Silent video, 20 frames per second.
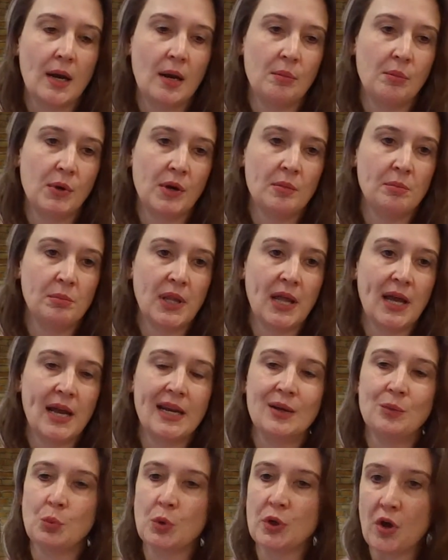
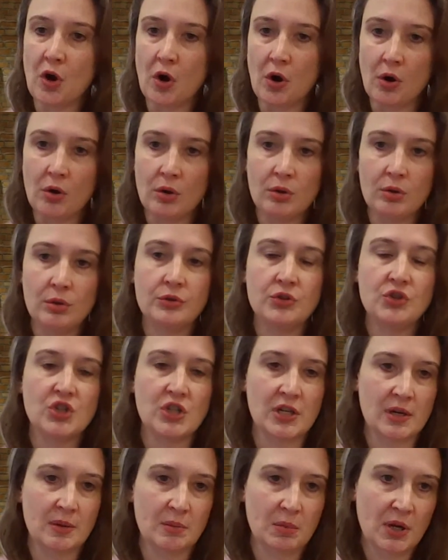compliant with all
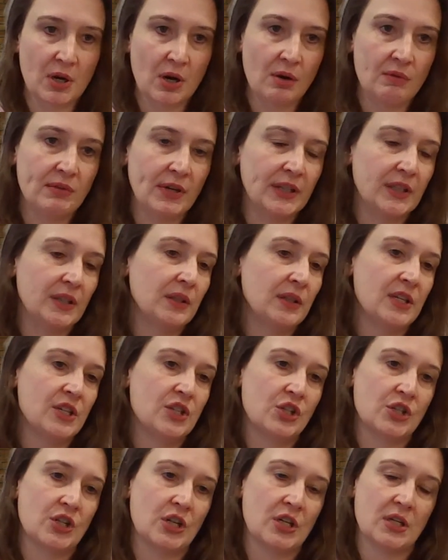GDPR
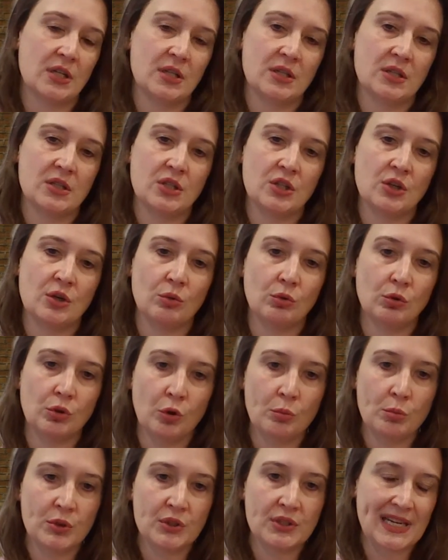regulations,
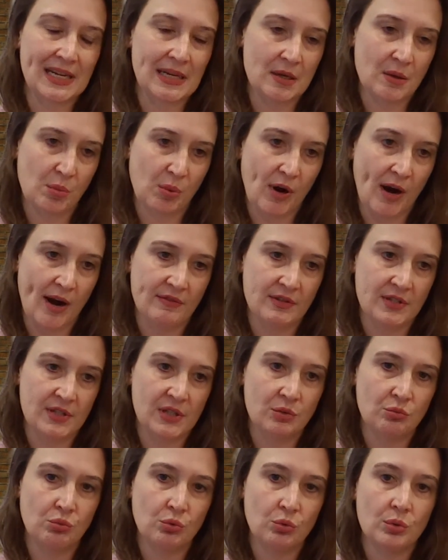global data
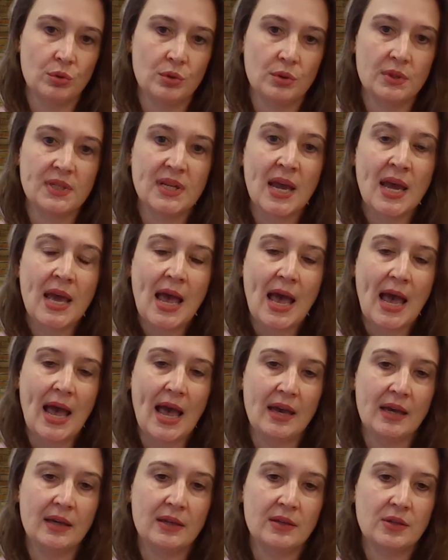privacy rules,
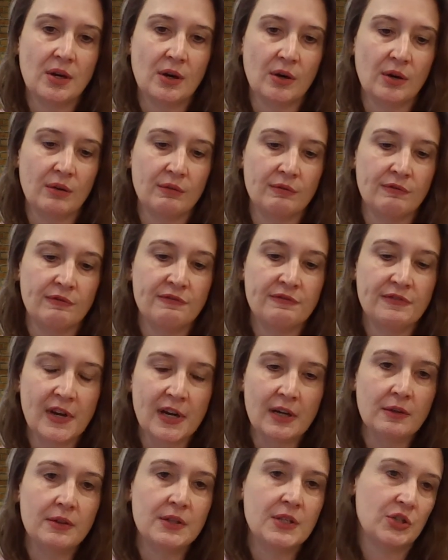and are
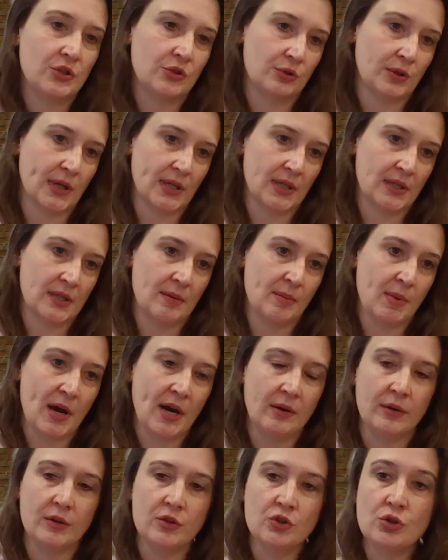very strict
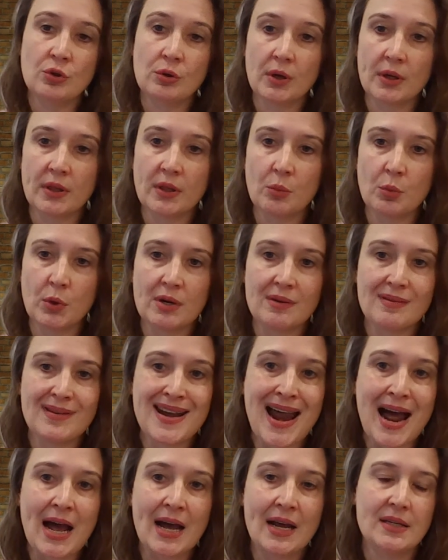about ensuring that we are
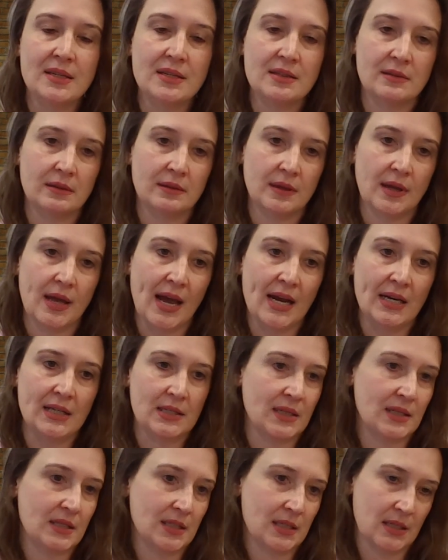not
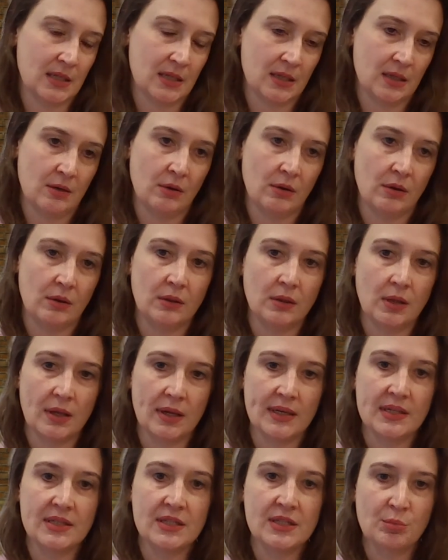accessing our
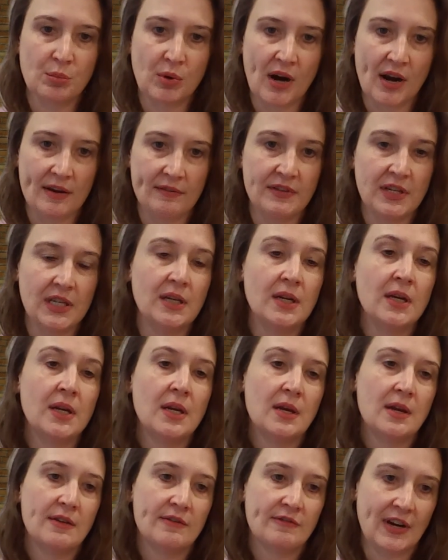clients' private
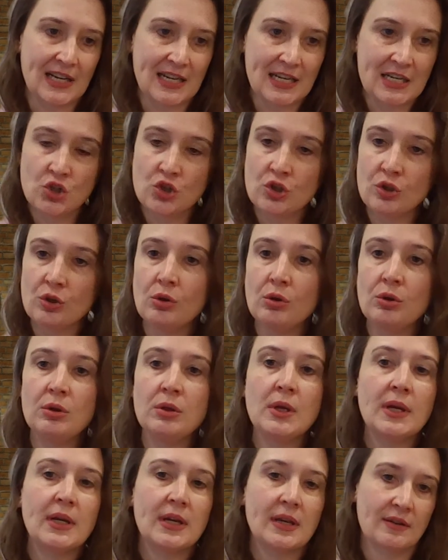
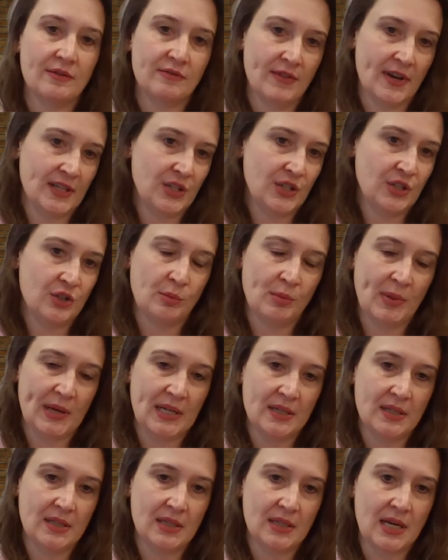financial
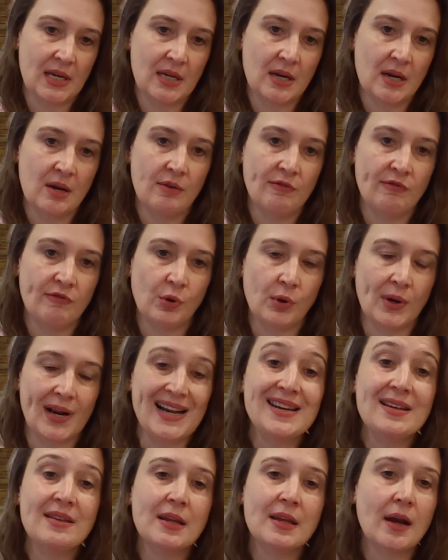investor-based data for
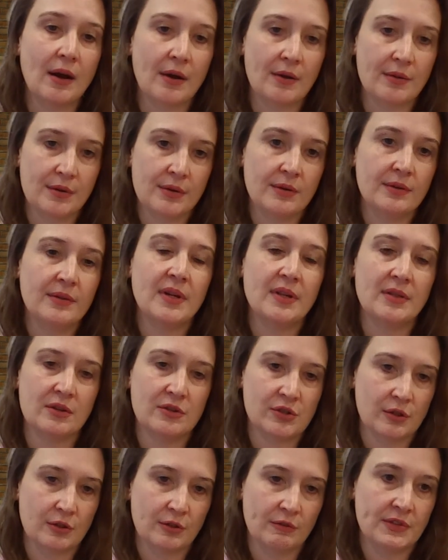anything other than the
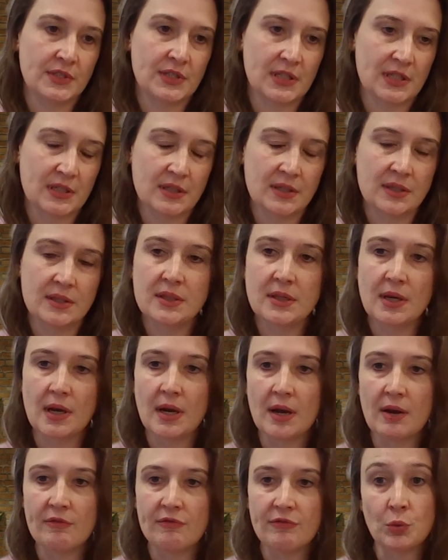services
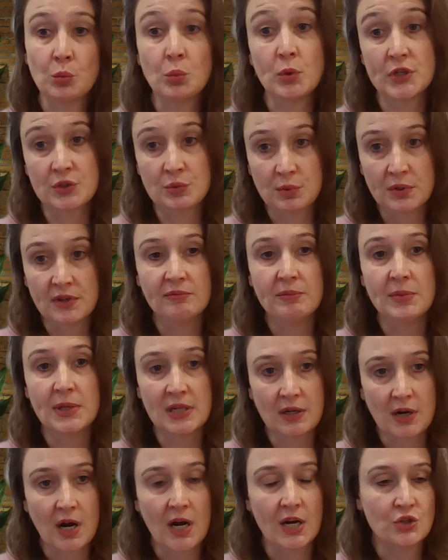for which we have
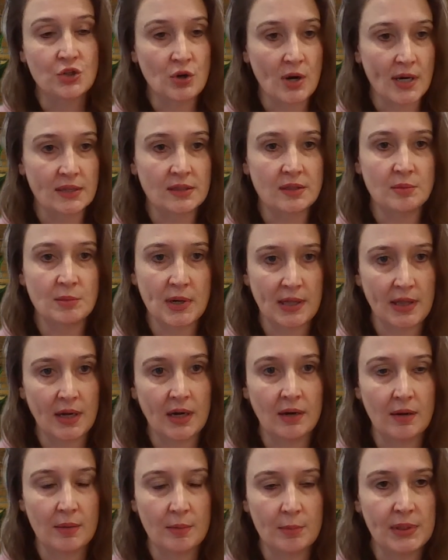been contracted by
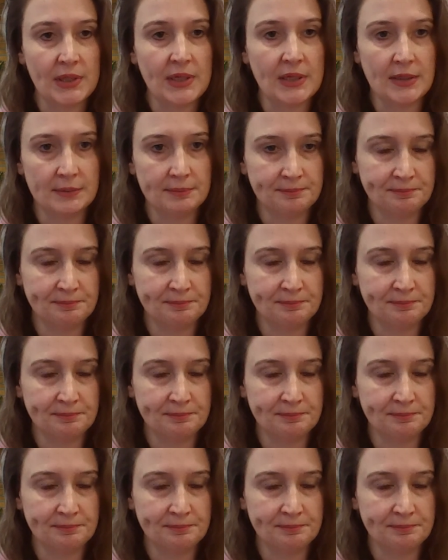that company.